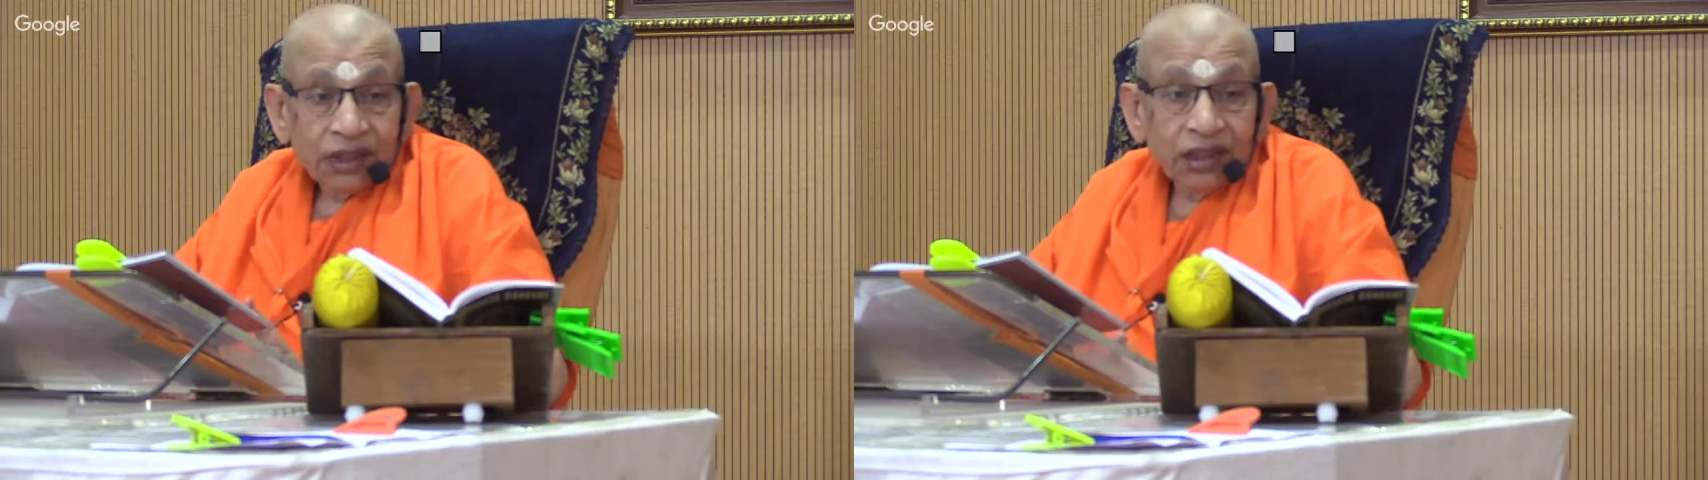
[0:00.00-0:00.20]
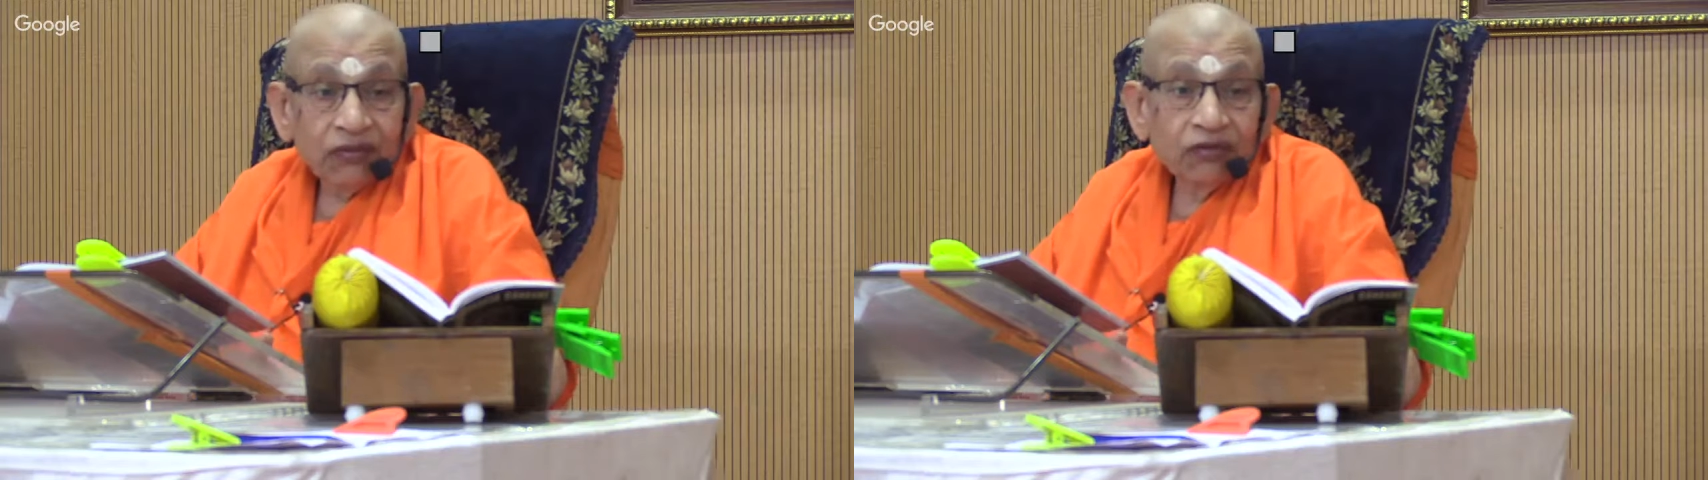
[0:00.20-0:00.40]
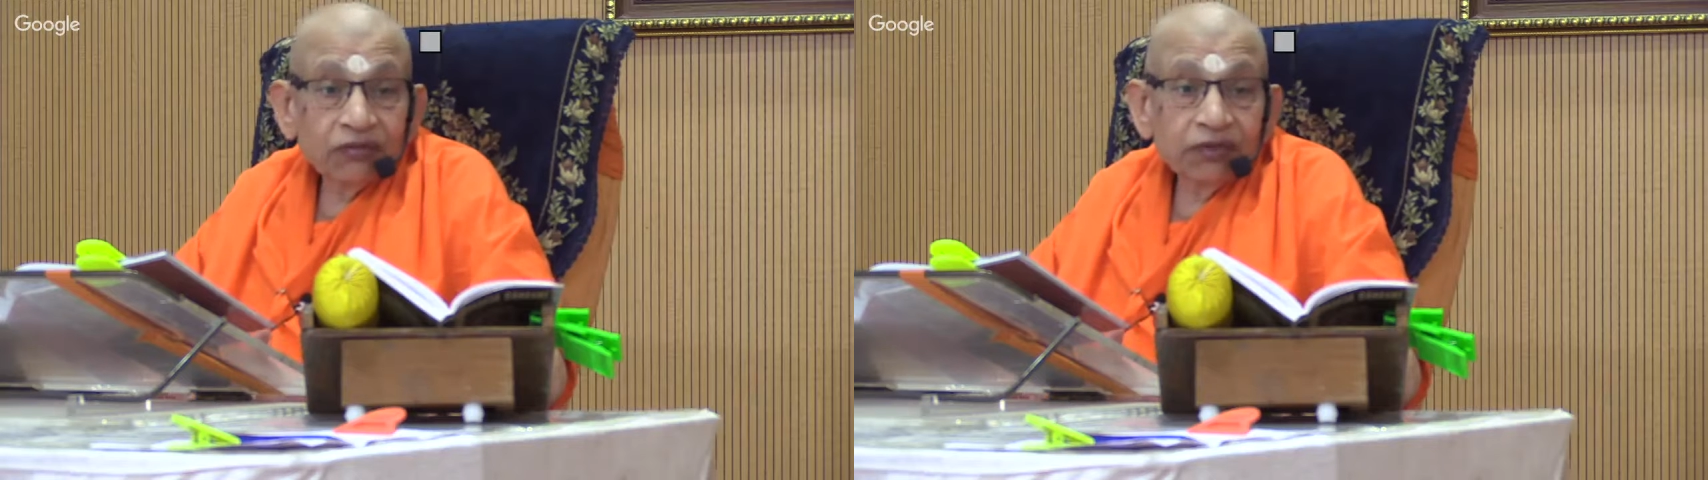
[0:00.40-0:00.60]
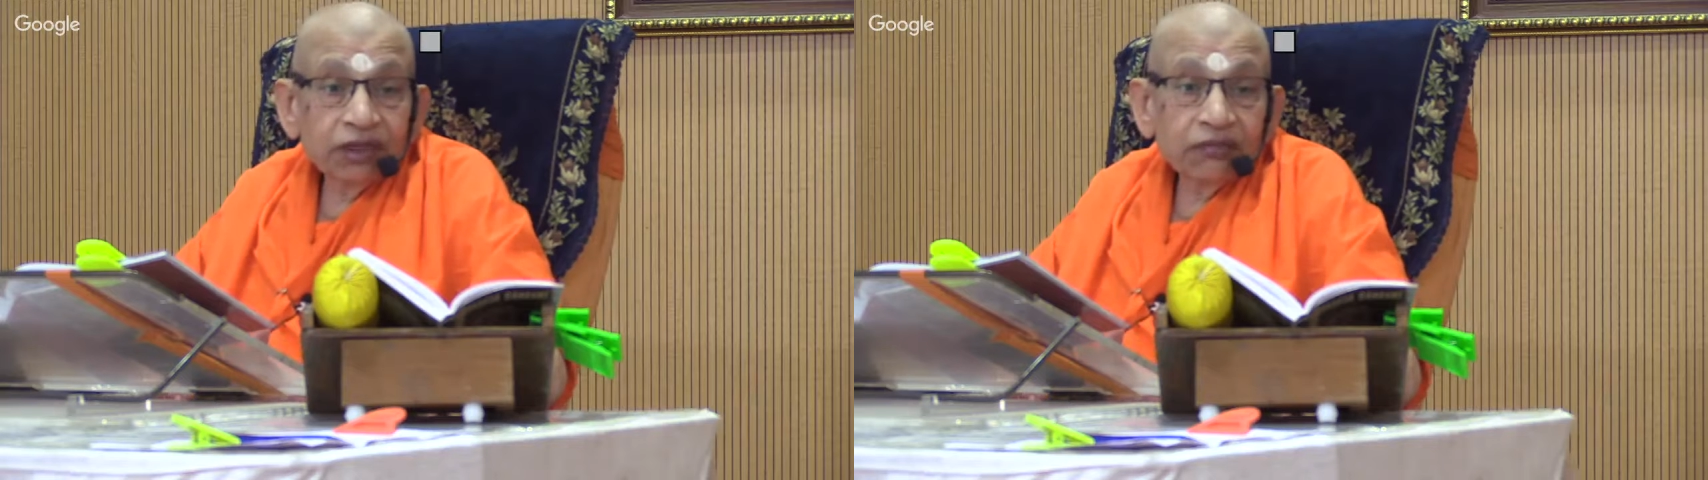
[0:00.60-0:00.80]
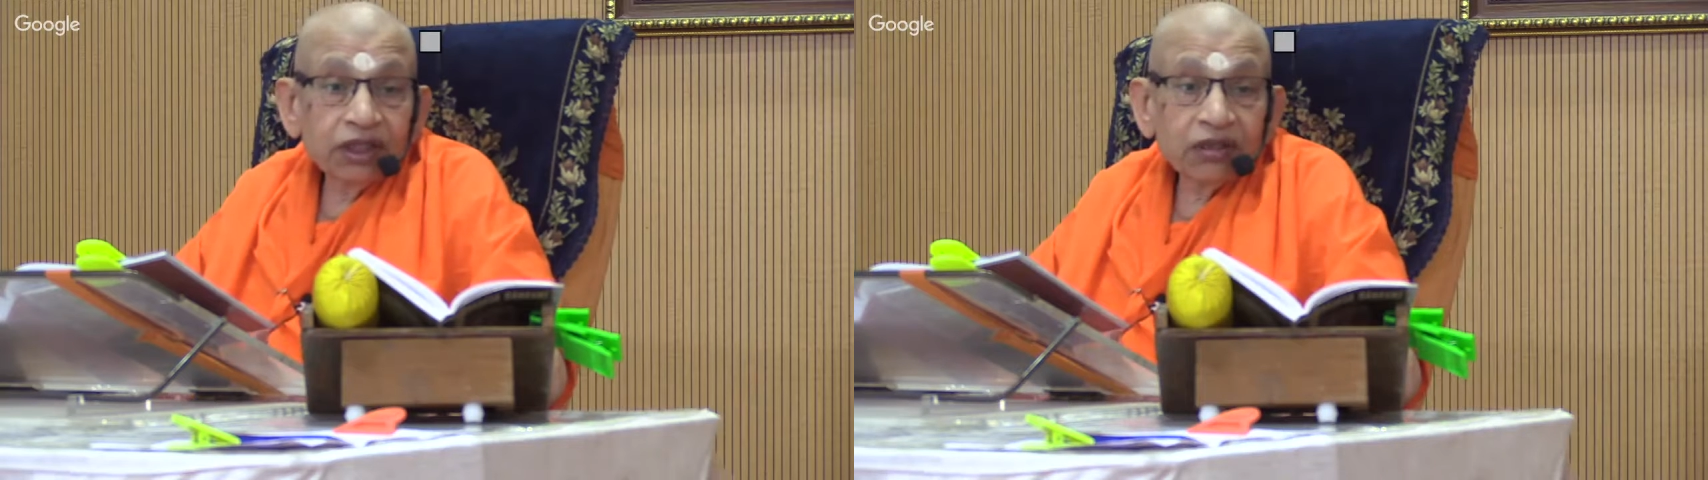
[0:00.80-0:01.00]
That would
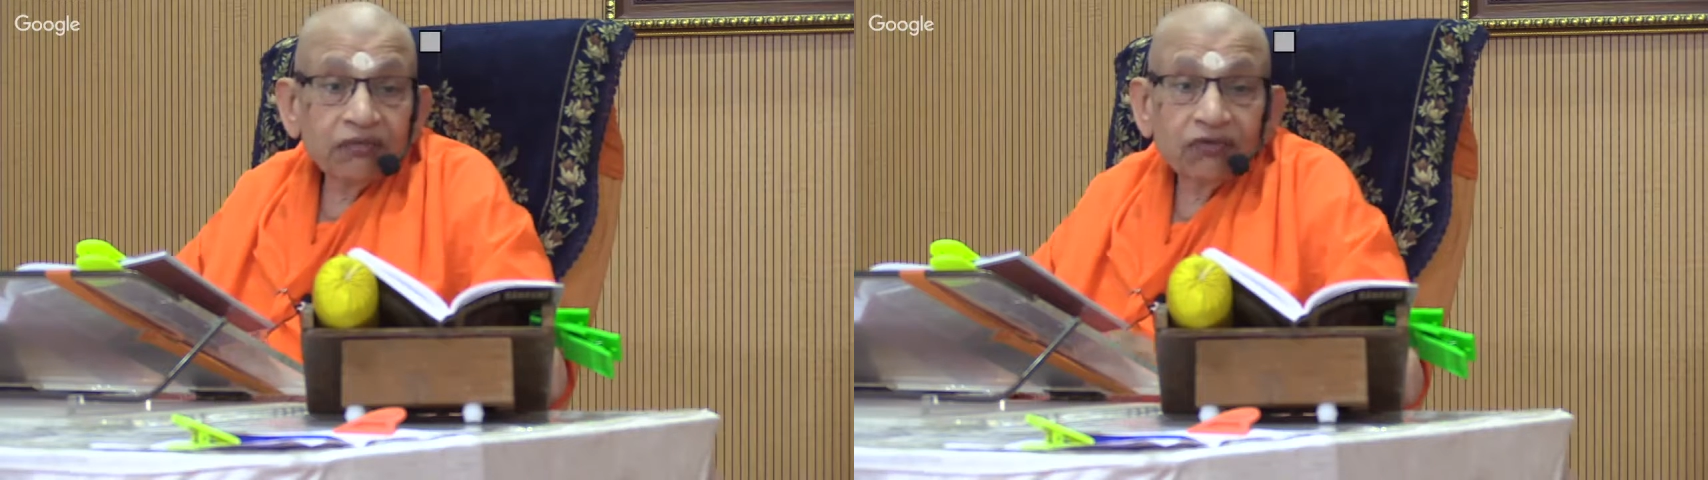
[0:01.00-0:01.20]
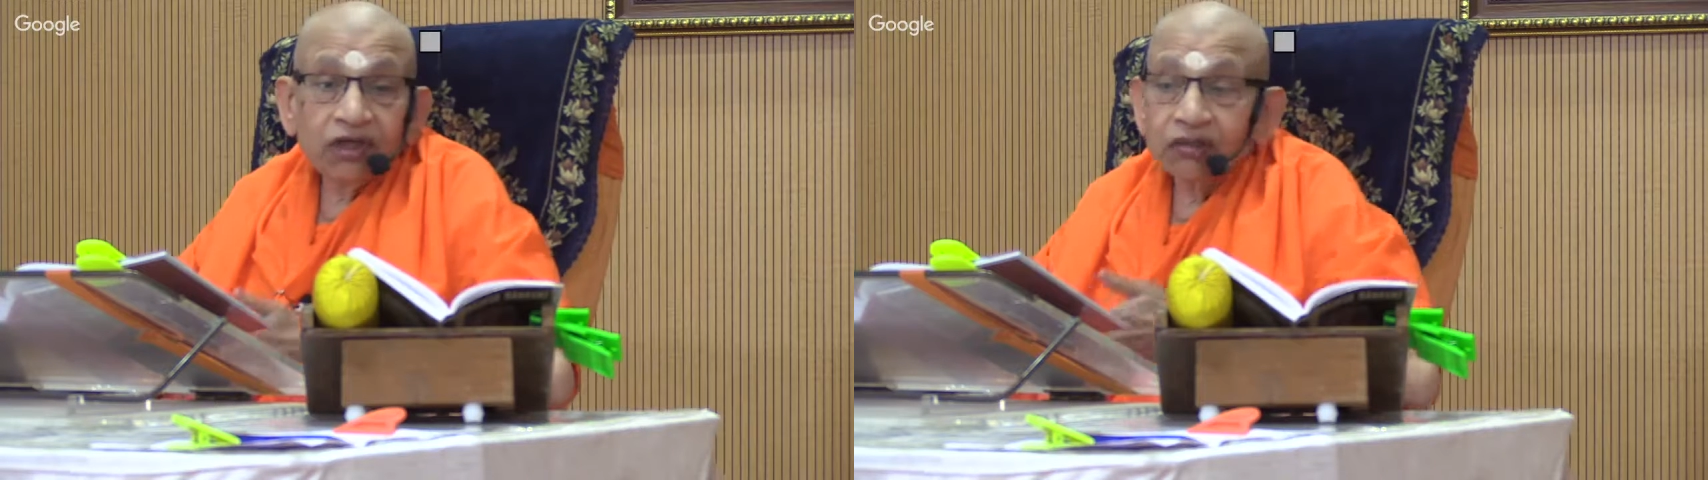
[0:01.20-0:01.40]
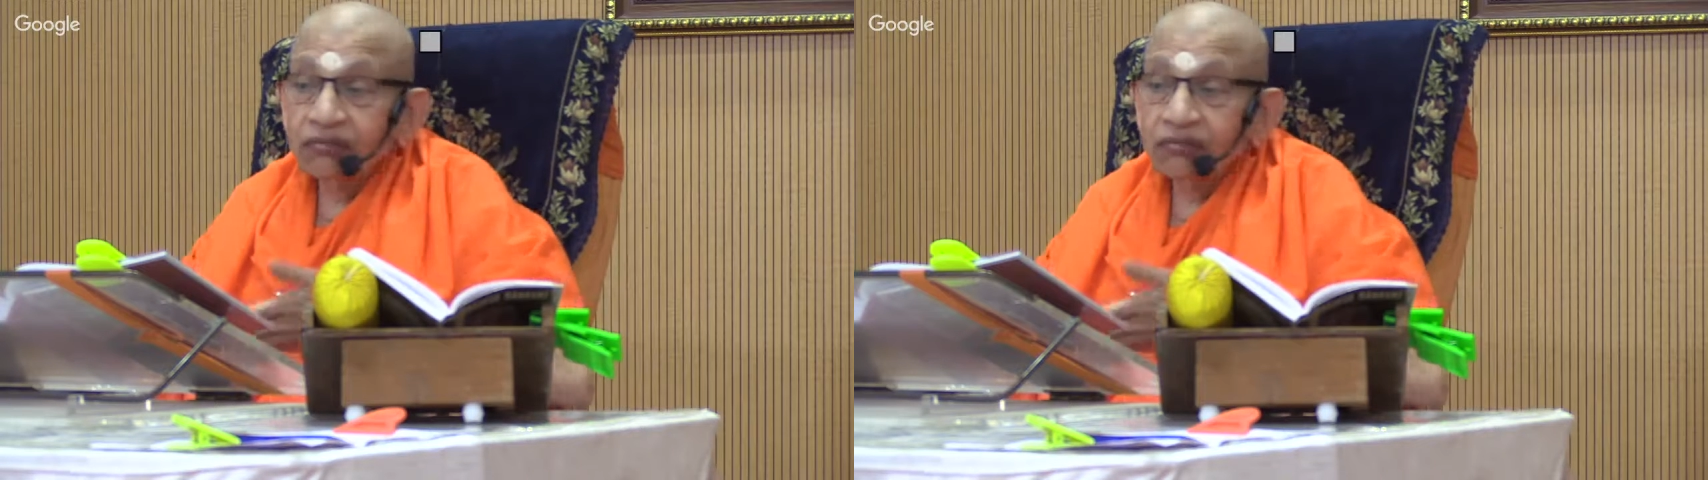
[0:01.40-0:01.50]
become what?